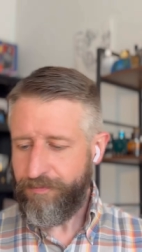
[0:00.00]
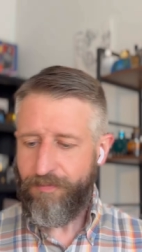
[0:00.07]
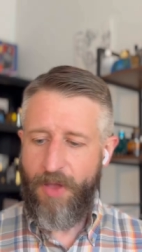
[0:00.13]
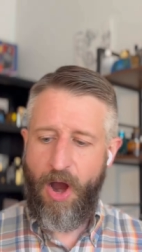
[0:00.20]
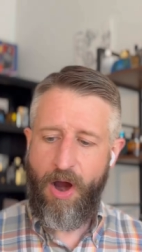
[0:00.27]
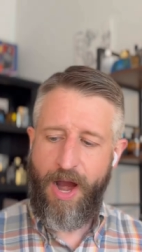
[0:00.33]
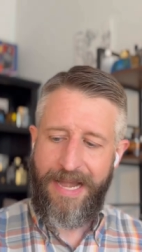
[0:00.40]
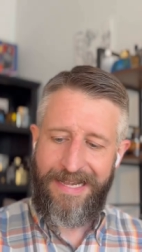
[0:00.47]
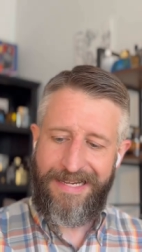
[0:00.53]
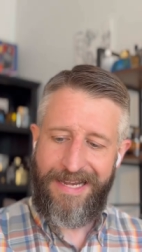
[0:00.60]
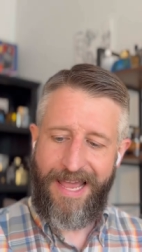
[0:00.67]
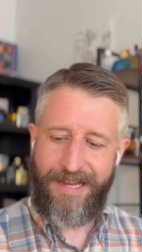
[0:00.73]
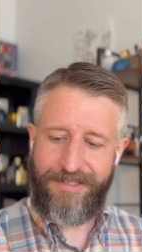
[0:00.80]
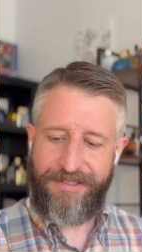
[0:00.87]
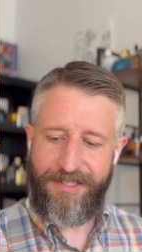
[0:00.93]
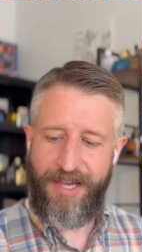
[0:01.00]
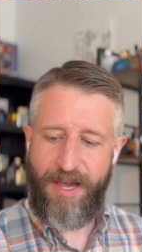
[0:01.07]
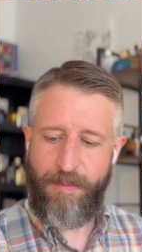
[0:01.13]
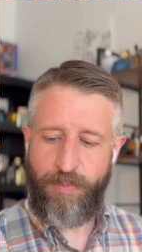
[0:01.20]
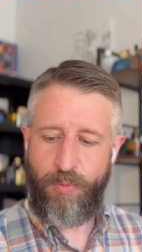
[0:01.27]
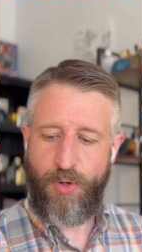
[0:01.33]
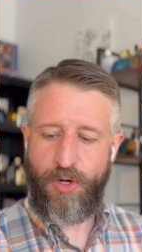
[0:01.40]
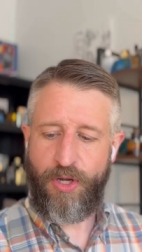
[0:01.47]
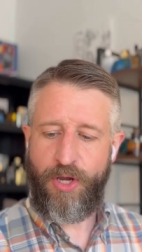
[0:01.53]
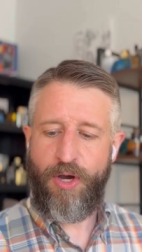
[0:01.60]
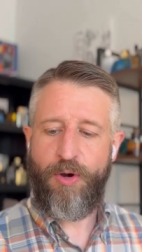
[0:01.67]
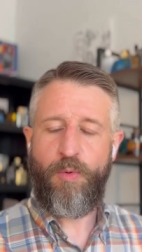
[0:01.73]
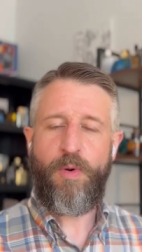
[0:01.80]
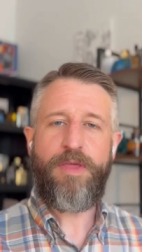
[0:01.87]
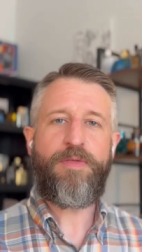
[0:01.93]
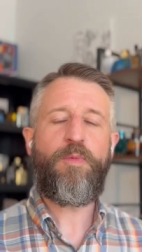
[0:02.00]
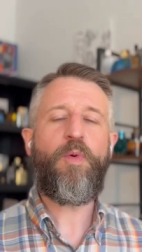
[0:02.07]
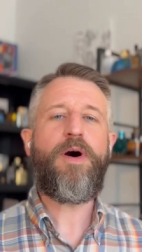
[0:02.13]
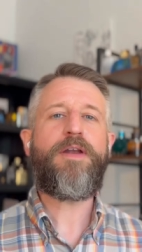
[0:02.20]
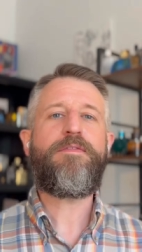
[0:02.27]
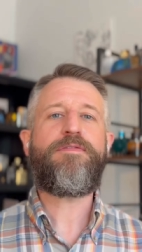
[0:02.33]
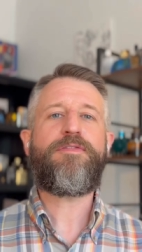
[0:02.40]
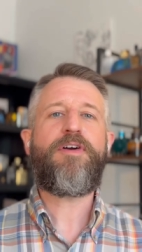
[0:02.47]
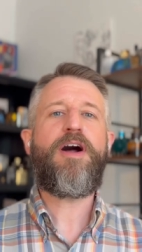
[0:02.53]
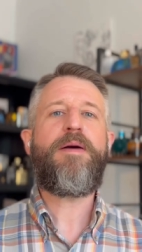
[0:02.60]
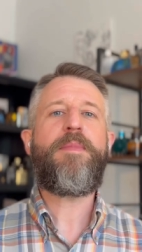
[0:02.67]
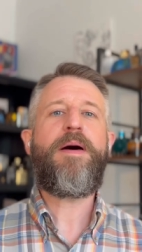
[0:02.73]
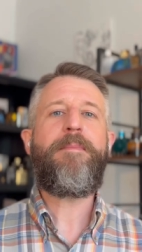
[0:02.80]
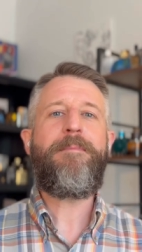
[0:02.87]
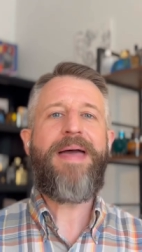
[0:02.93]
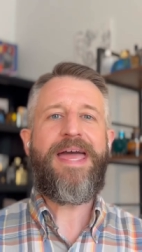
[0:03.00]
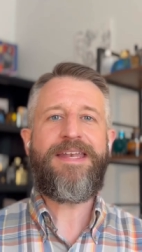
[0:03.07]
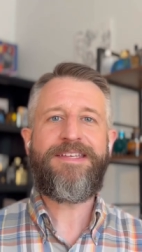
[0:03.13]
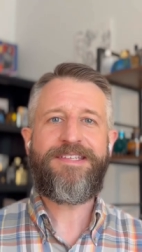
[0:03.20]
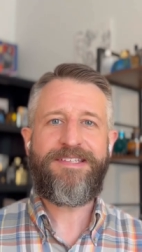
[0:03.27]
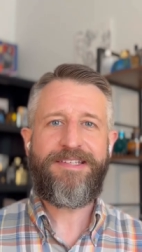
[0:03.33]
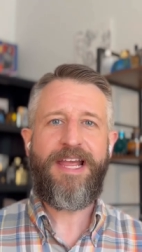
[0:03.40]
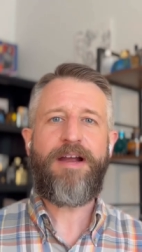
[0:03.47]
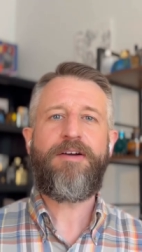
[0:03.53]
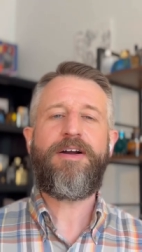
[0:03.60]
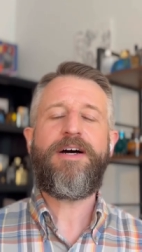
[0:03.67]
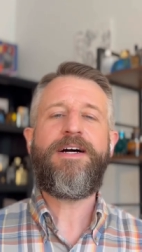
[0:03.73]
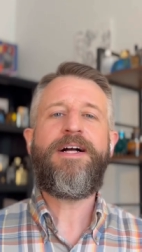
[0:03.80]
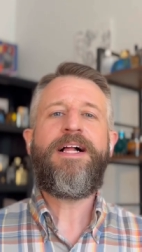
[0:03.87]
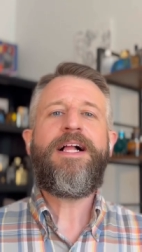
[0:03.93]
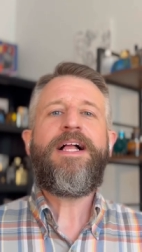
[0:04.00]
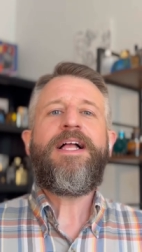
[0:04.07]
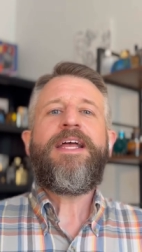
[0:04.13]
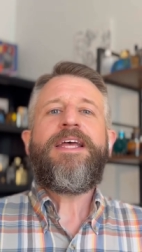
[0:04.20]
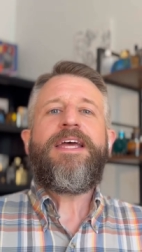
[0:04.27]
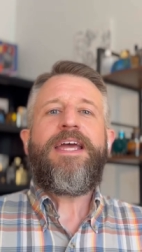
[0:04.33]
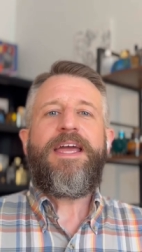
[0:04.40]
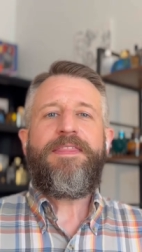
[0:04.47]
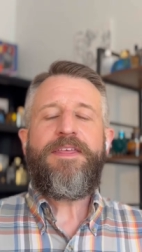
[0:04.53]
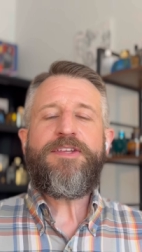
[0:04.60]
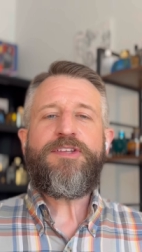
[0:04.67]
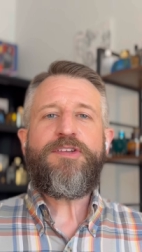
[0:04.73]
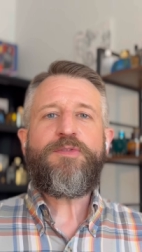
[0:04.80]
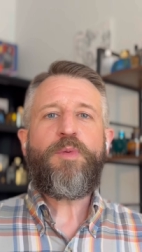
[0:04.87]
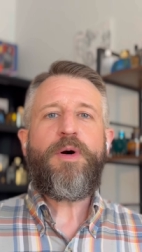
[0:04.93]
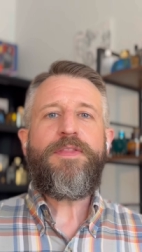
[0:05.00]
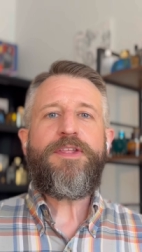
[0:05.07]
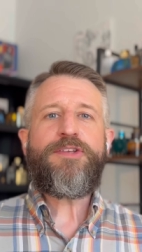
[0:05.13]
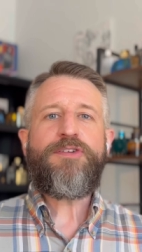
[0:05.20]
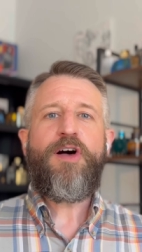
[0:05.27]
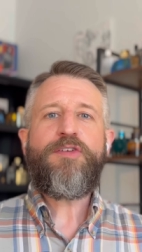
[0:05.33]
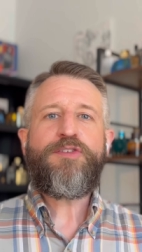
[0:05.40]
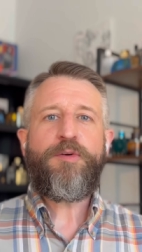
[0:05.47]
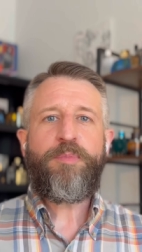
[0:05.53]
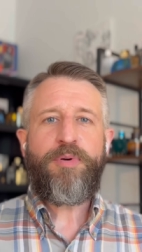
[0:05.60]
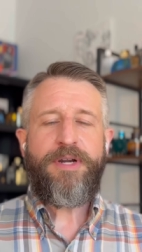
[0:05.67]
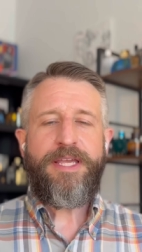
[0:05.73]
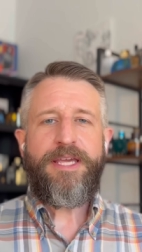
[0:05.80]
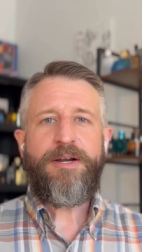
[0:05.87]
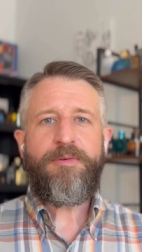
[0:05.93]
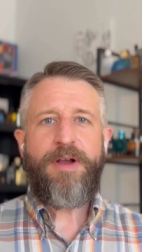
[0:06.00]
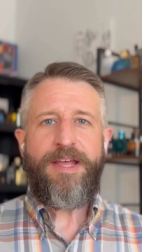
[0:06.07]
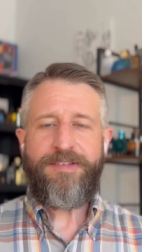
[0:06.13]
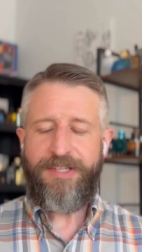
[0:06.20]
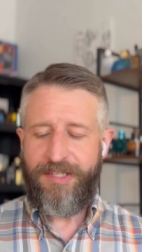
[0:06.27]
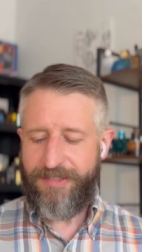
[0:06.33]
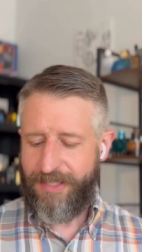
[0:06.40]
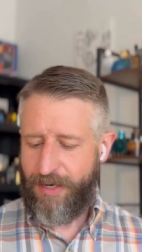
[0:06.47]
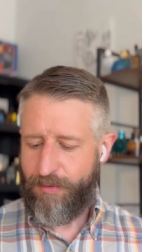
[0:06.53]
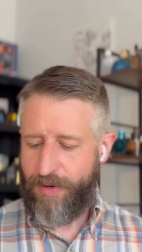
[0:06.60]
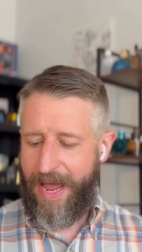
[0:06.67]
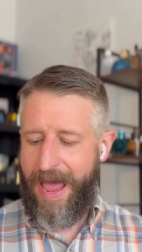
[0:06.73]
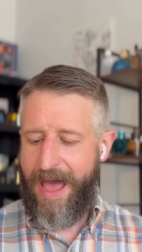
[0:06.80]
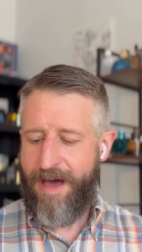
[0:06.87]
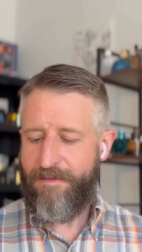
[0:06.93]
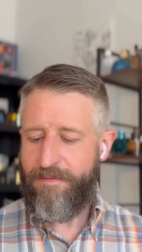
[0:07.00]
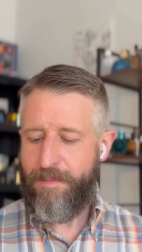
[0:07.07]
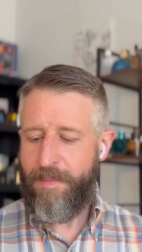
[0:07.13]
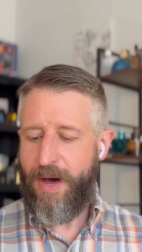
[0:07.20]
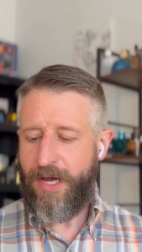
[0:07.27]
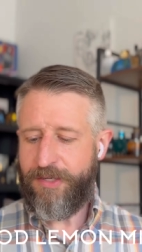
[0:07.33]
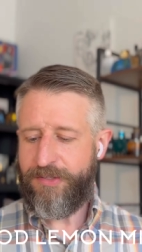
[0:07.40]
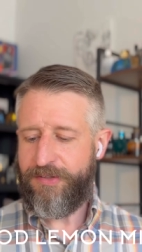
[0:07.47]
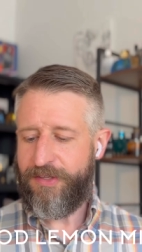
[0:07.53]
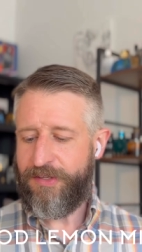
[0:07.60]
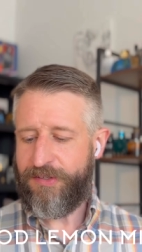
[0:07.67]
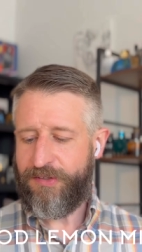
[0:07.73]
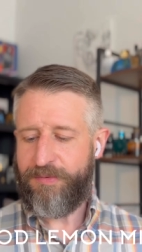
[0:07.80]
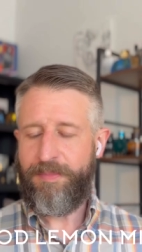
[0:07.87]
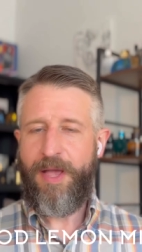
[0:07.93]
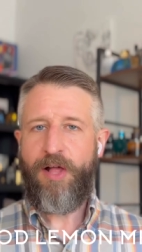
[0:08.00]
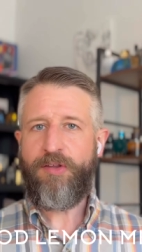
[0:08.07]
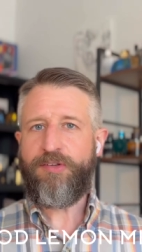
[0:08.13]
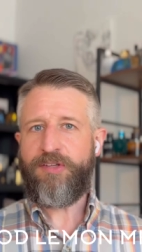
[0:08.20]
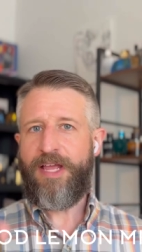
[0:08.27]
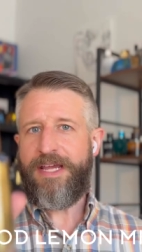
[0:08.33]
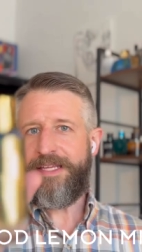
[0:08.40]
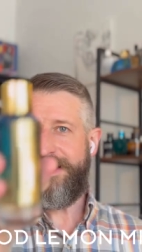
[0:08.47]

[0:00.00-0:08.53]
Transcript: all right, next up, we'll go with one from Mancera. And this is one that's also pretty interesting because I don't have much that smells like